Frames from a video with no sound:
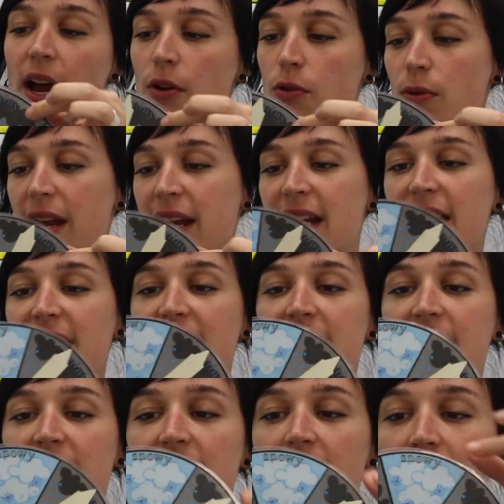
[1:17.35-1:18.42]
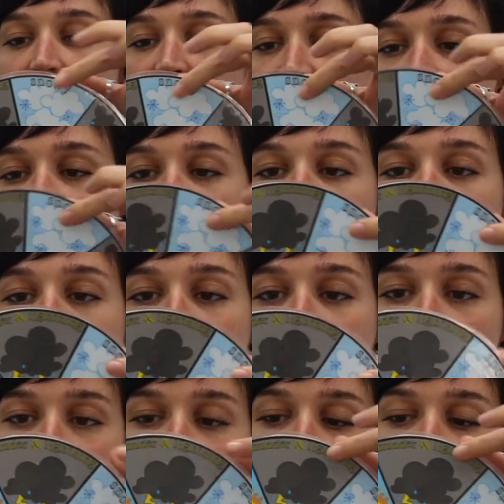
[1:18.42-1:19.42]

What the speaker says: rainy, snowy,